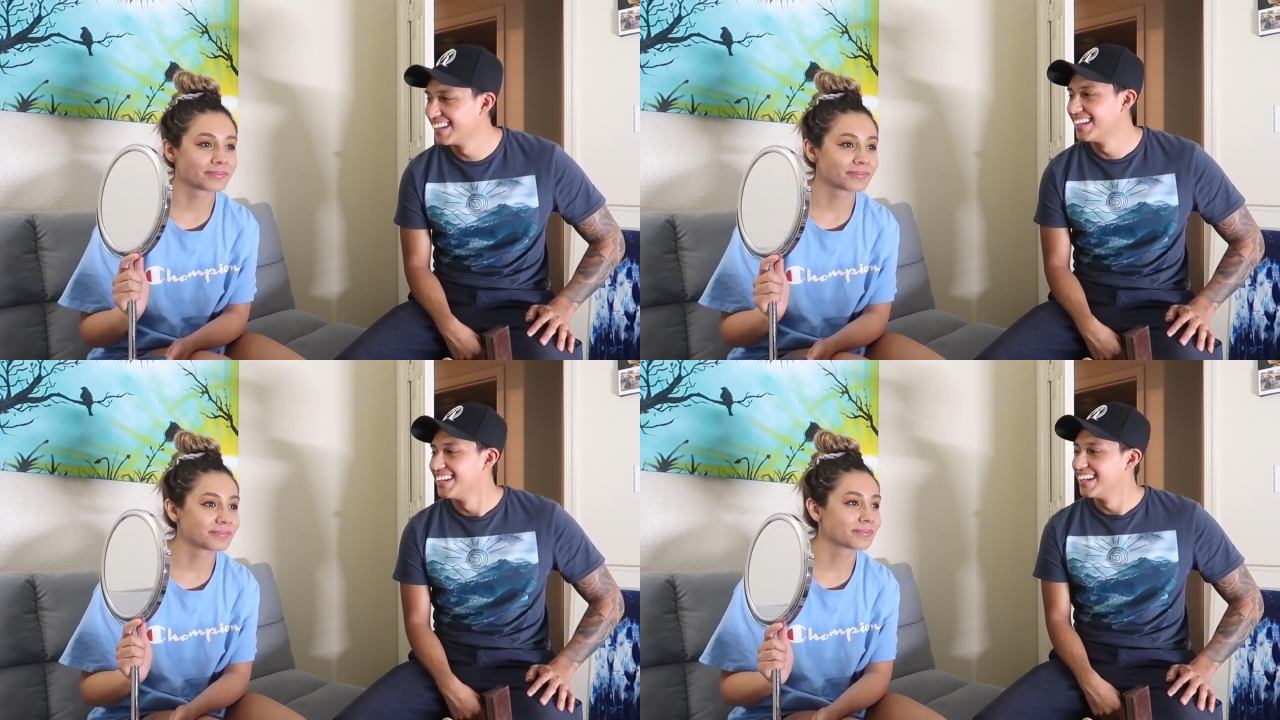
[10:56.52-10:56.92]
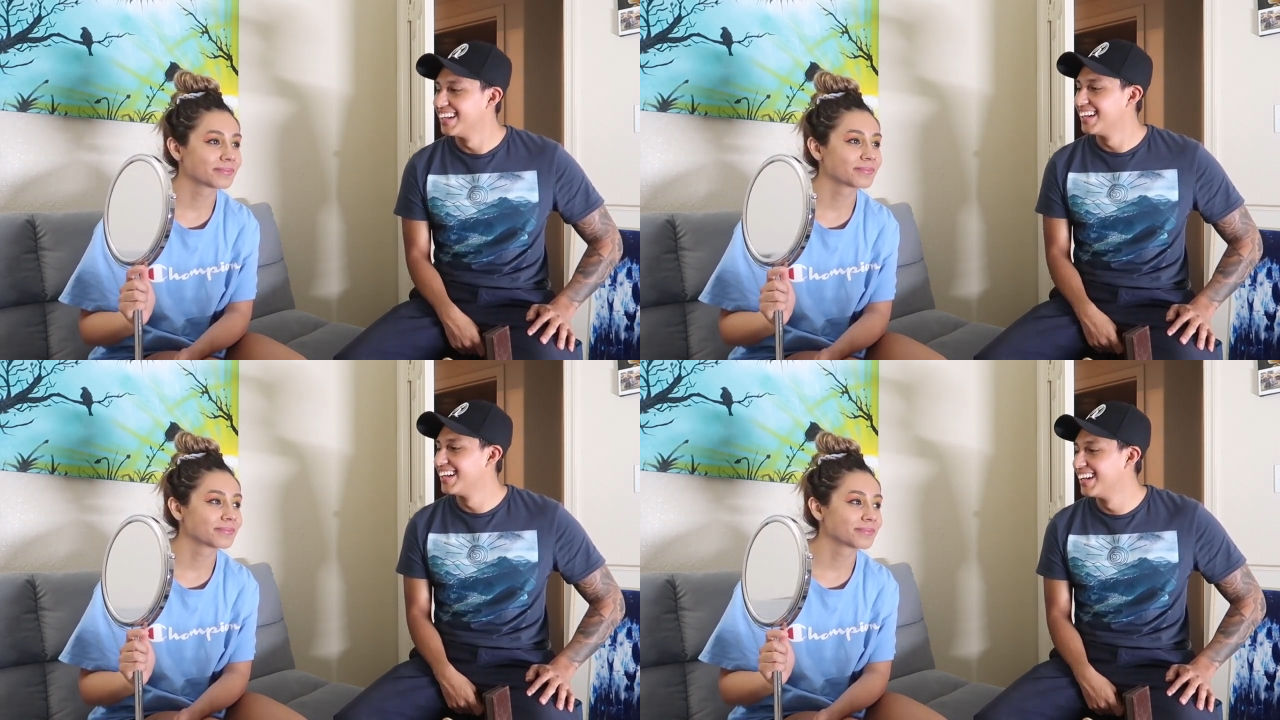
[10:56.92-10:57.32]
Speaker 1: do.
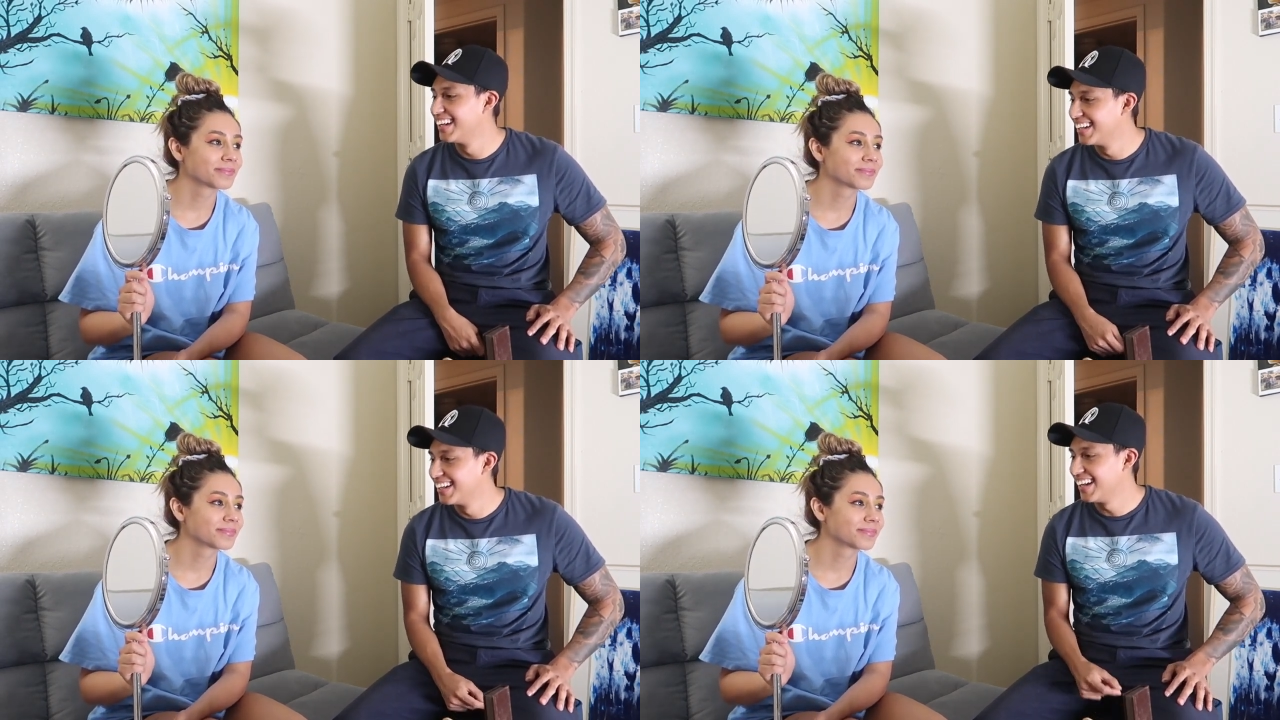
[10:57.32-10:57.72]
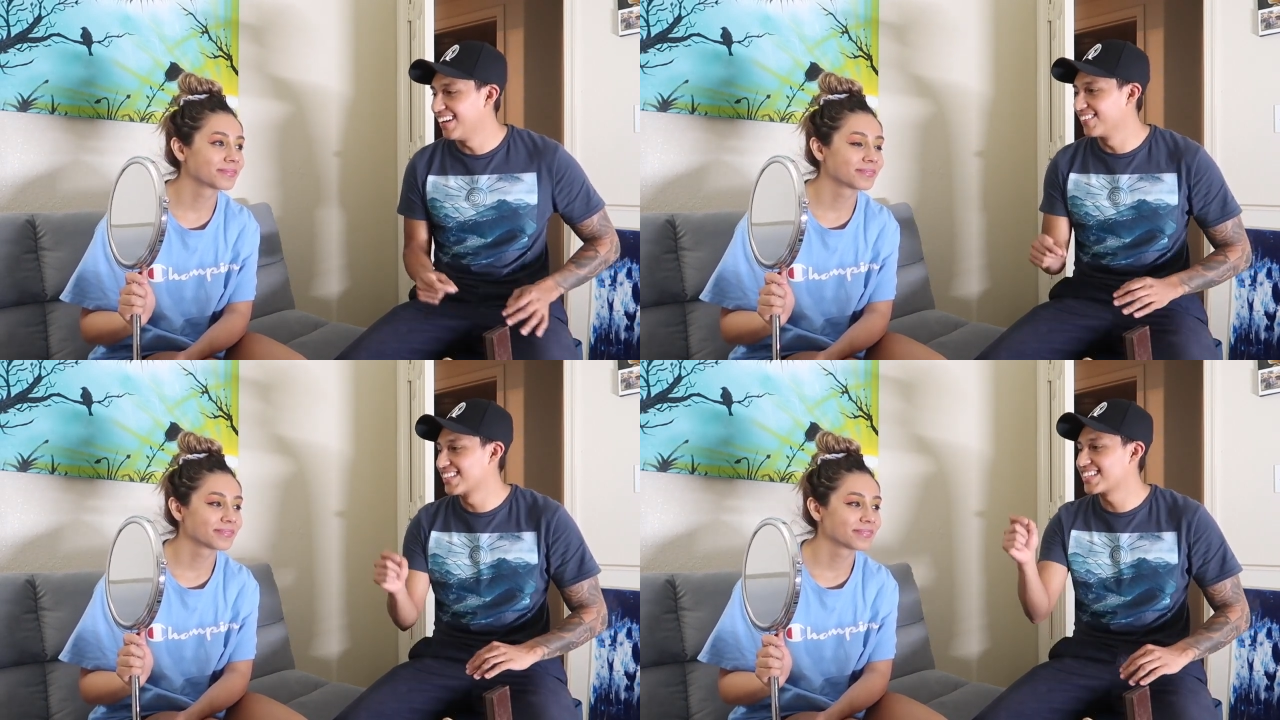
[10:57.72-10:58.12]
I
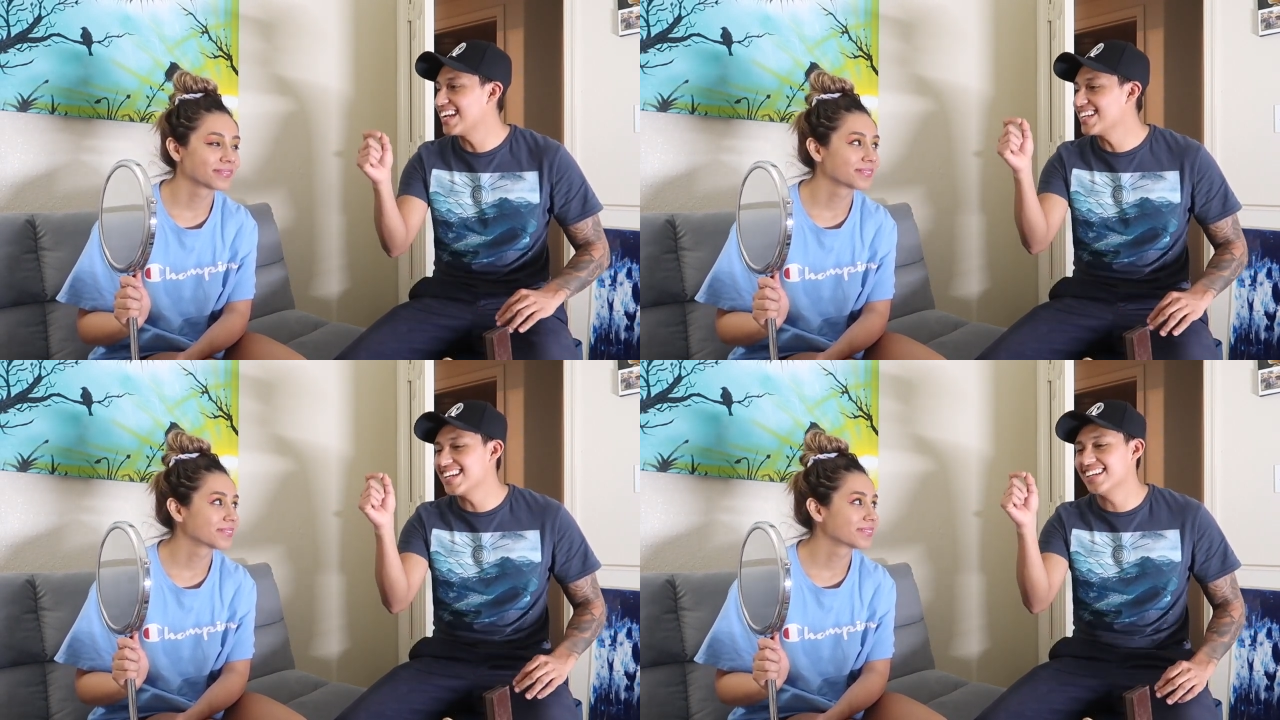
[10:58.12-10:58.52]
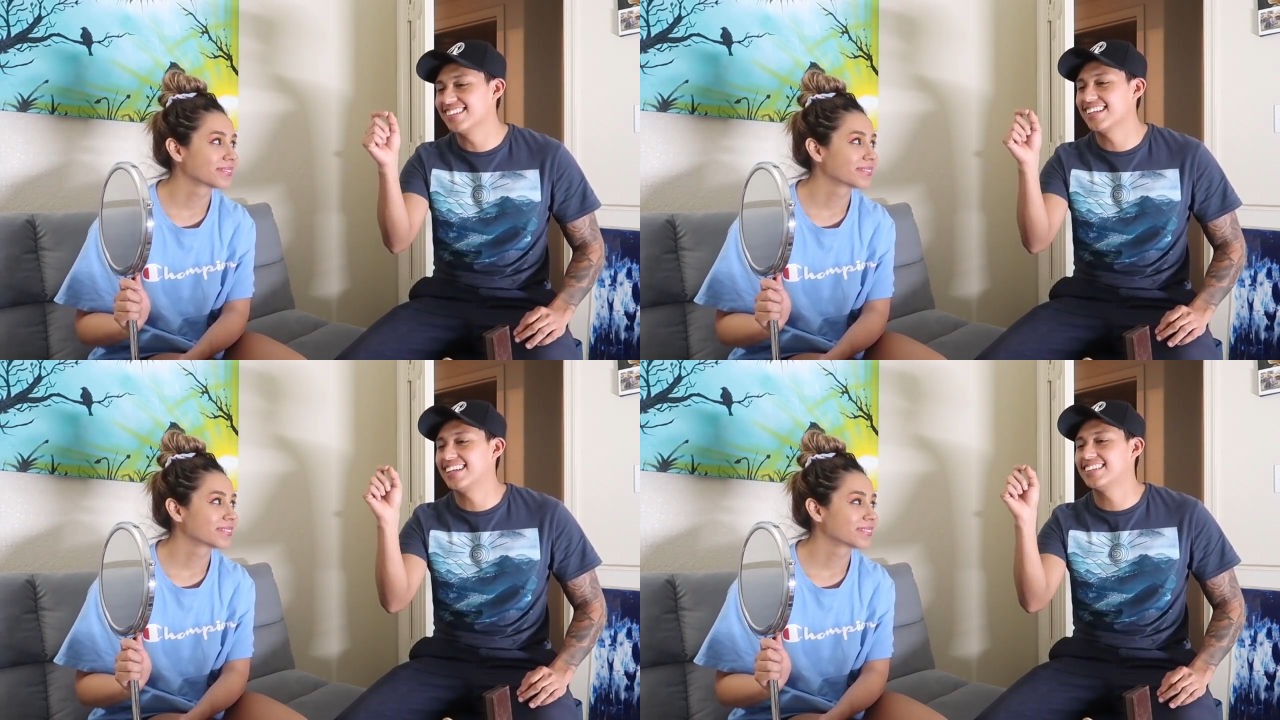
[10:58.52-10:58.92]
was shaking. I
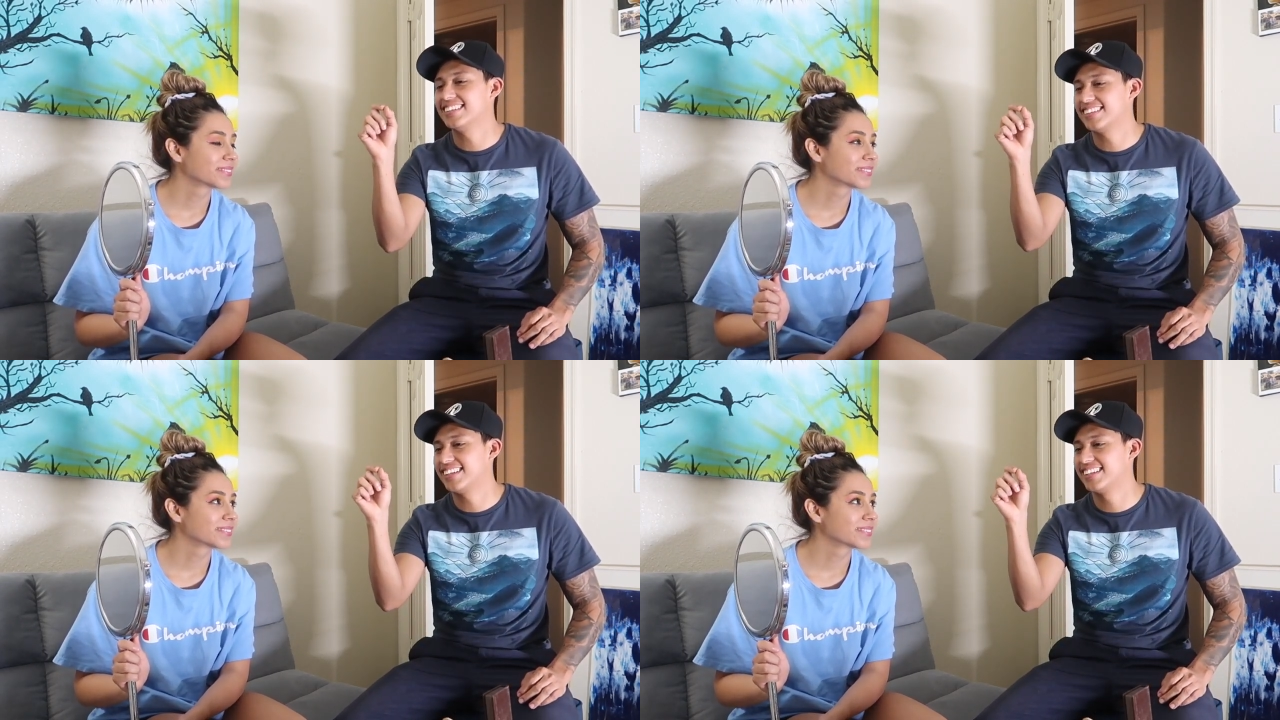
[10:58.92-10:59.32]
was like,